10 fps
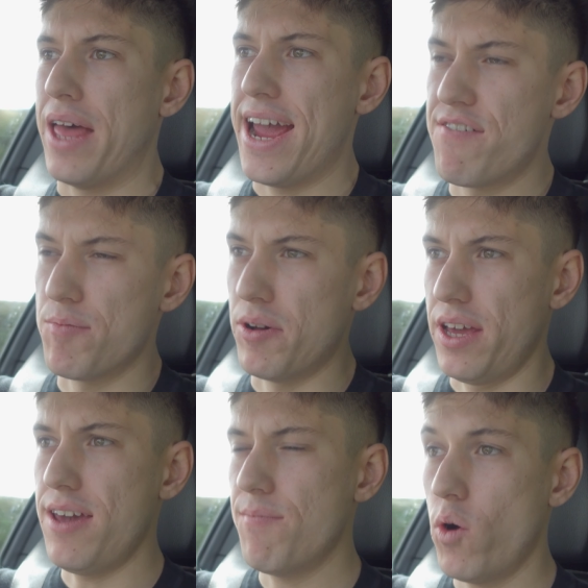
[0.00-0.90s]
Hey
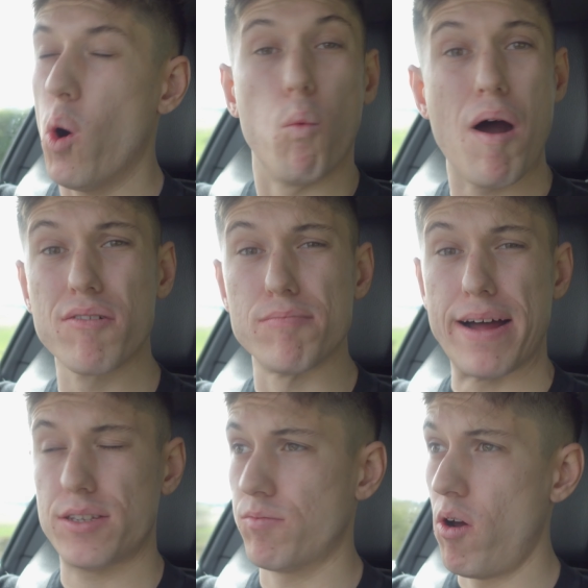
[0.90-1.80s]
everybody, welcome
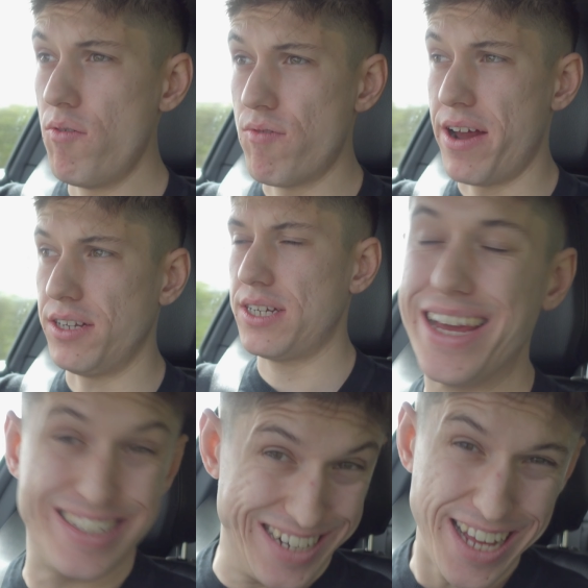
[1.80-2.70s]
back to Road Reg.
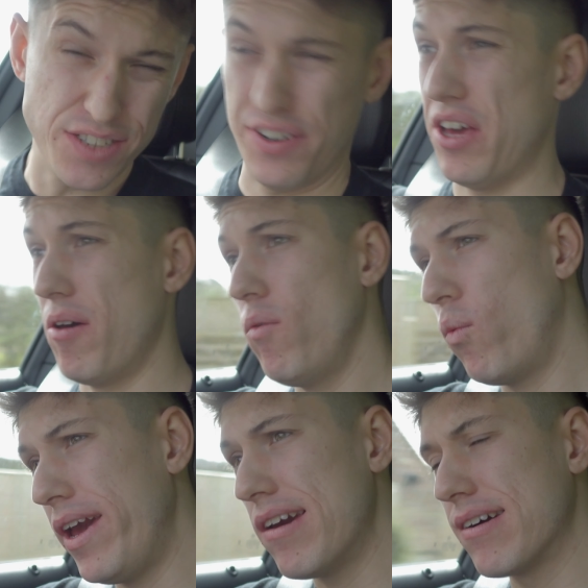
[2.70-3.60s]
In today's video,
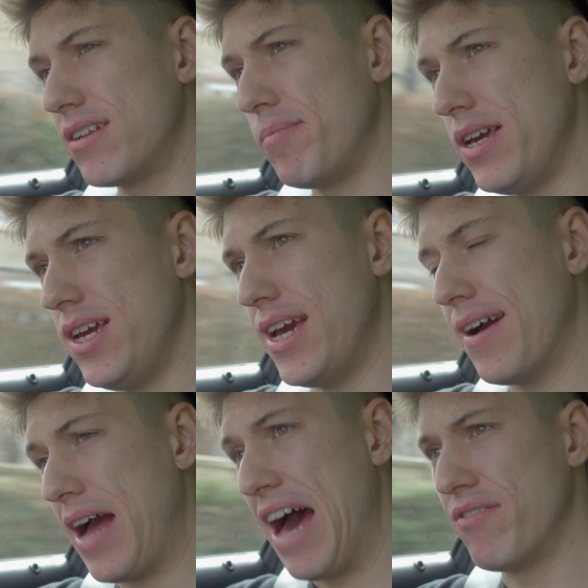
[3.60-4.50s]
we are going to be
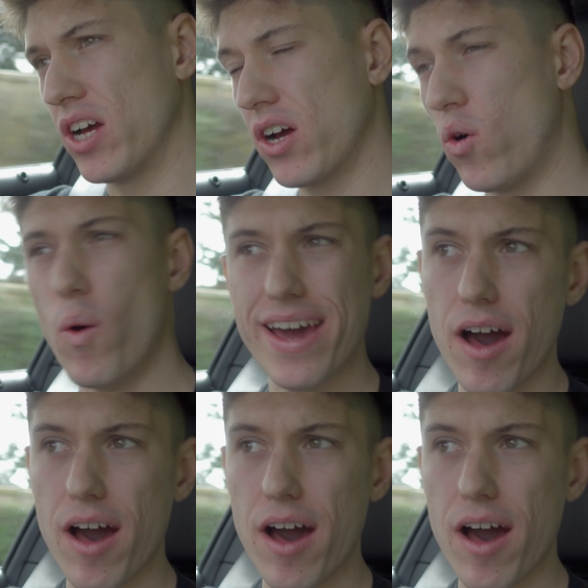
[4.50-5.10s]
having a quick